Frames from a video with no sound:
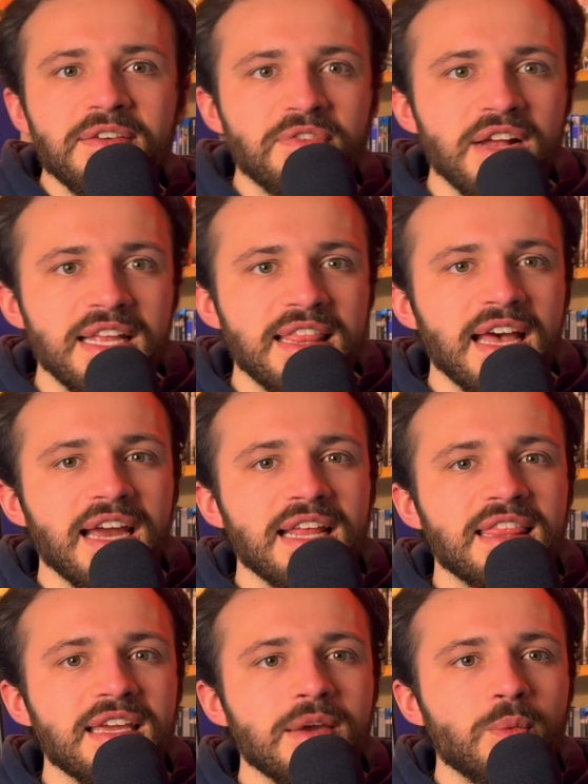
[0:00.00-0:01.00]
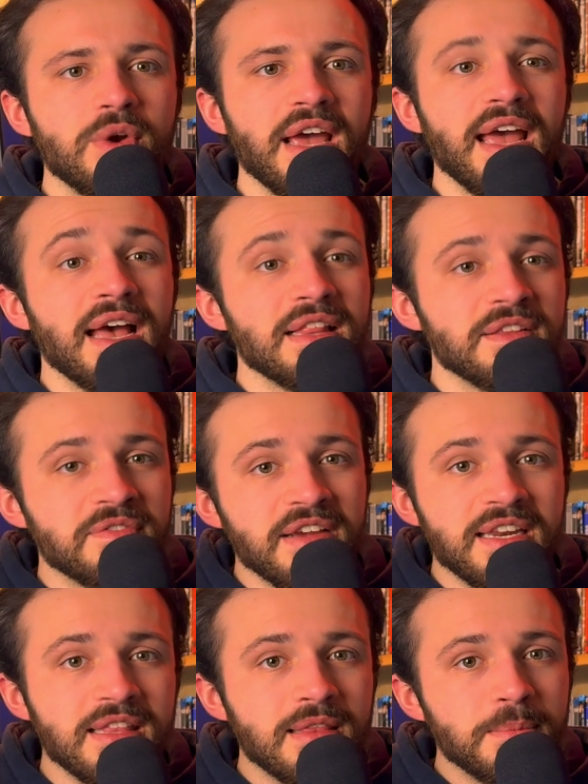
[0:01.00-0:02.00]
stuff like that, I think it would have
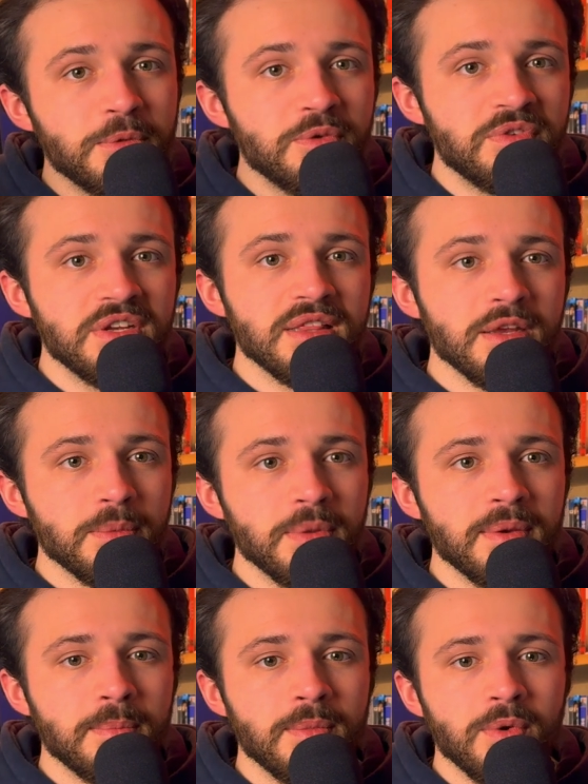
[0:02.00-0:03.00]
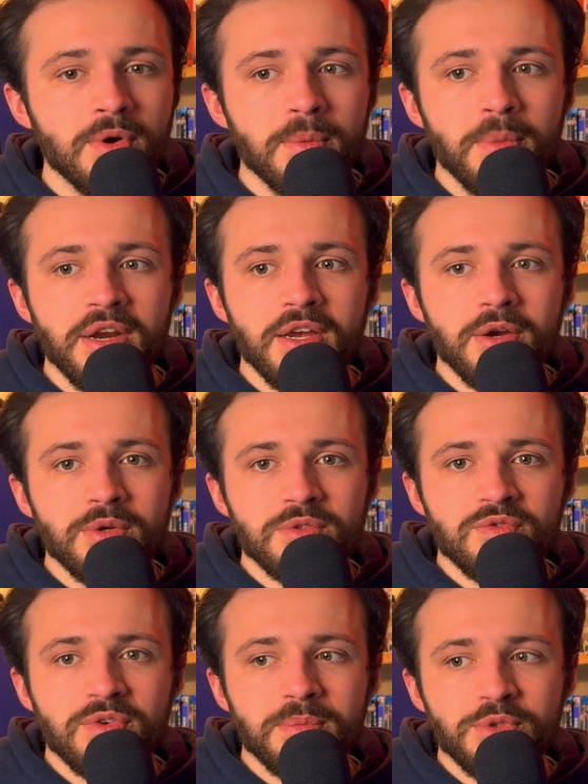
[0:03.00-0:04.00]
elevated the movie a little bit more, but it
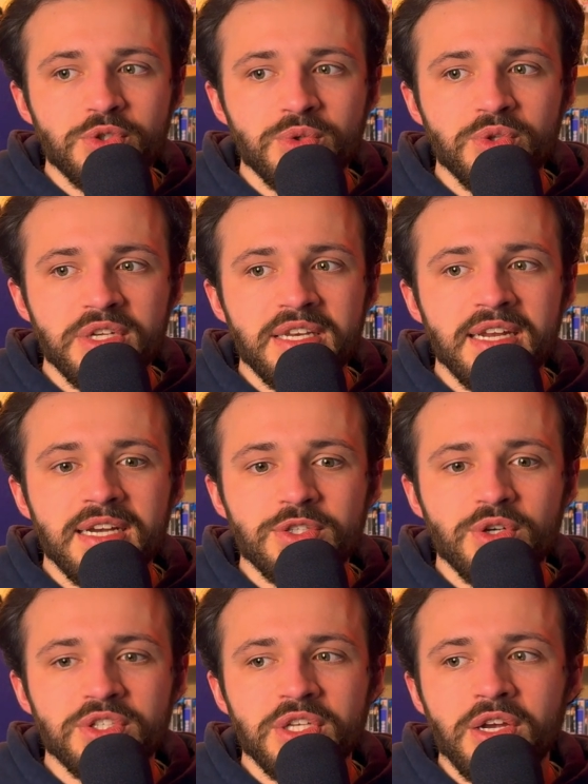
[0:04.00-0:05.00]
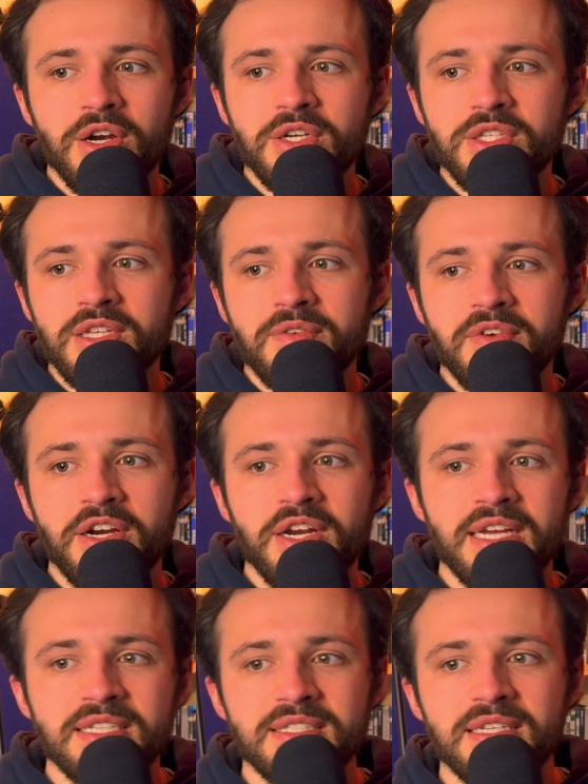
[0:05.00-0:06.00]
goes from Julie not trusting R to the
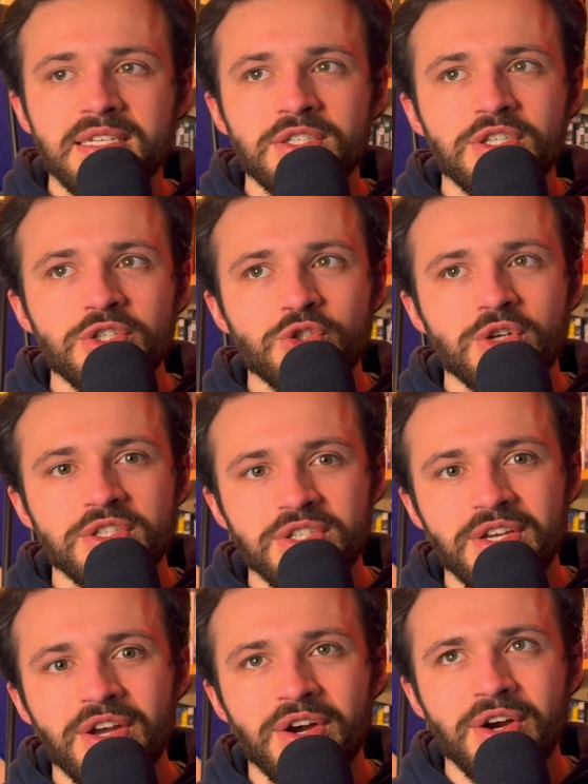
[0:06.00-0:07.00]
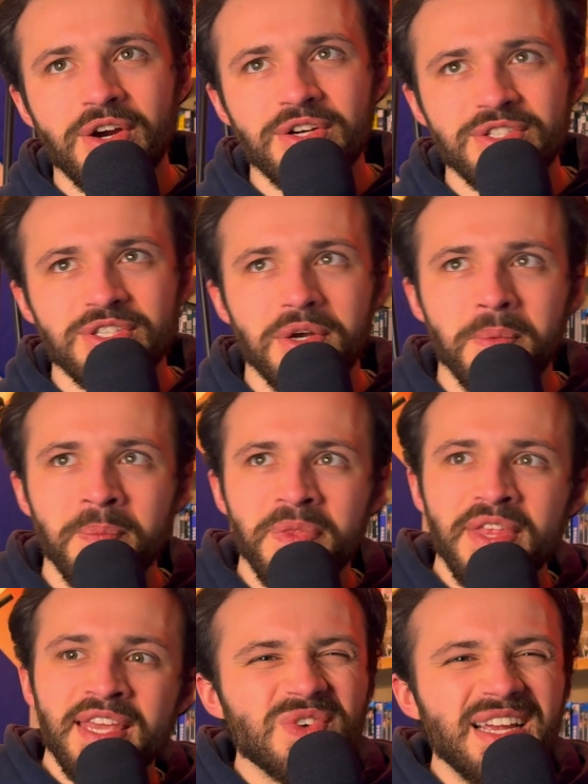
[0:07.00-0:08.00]
very next scene she's trusting R. So
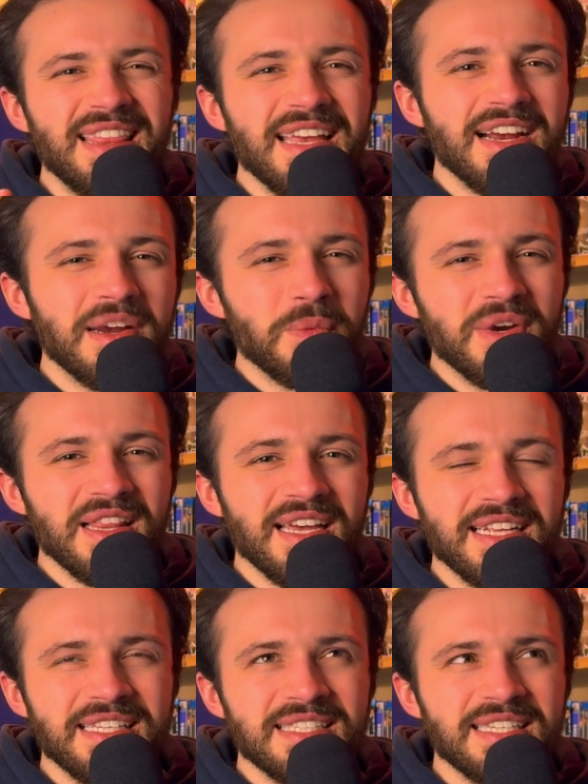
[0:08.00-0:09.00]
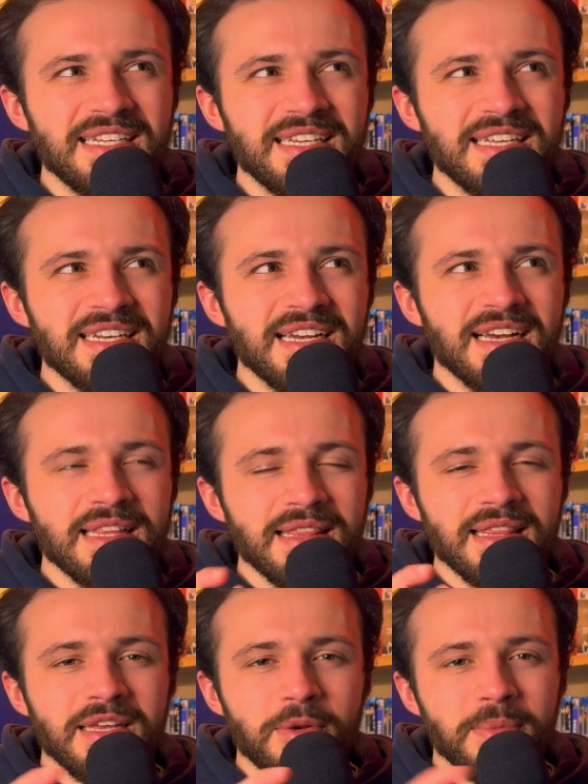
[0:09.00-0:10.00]
just right there, I would have liked to seen a
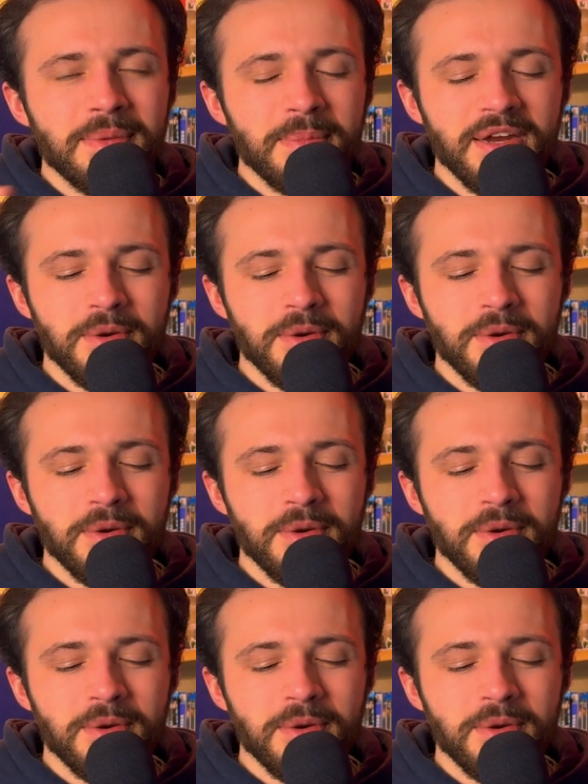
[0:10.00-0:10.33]
little